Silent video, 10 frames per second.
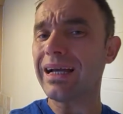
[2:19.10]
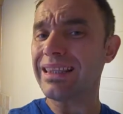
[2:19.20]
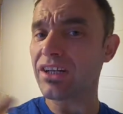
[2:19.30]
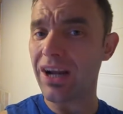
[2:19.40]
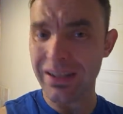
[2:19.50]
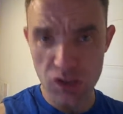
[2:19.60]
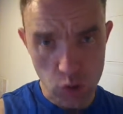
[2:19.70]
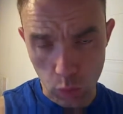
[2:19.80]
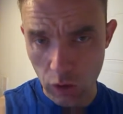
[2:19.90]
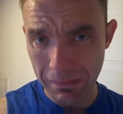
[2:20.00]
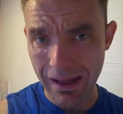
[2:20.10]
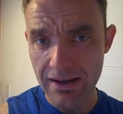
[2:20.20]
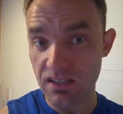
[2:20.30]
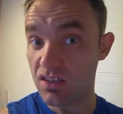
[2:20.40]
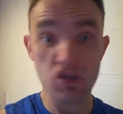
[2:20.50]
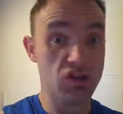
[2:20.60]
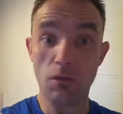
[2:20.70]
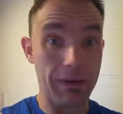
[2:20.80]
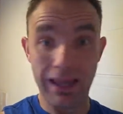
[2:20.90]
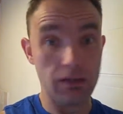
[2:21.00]
and they don't have to talk about it, so they just
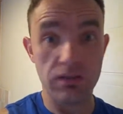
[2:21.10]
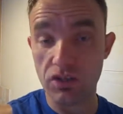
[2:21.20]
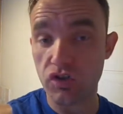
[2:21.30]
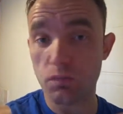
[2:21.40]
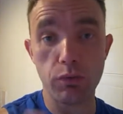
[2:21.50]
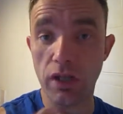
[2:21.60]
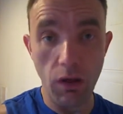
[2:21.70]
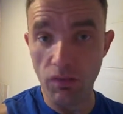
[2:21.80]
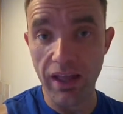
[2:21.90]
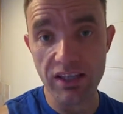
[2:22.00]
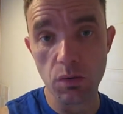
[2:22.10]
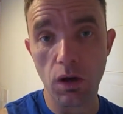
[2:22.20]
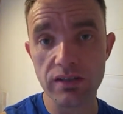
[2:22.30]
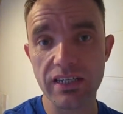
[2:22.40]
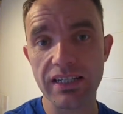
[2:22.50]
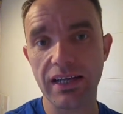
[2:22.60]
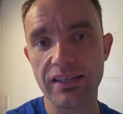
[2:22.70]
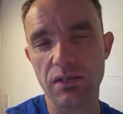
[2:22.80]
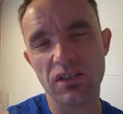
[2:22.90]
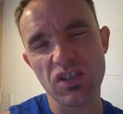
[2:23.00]
go bang and they just put it on there to
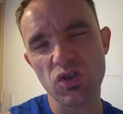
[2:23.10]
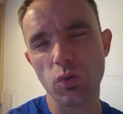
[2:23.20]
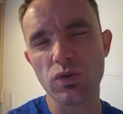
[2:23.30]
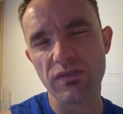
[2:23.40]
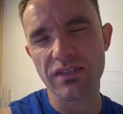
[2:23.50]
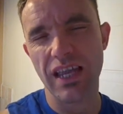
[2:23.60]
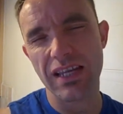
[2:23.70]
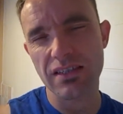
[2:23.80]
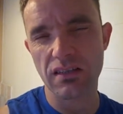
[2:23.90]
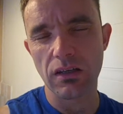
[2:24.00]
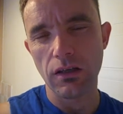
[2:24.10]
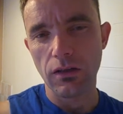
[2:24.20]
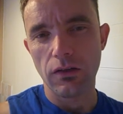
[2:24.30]
articulate it because it sort of takes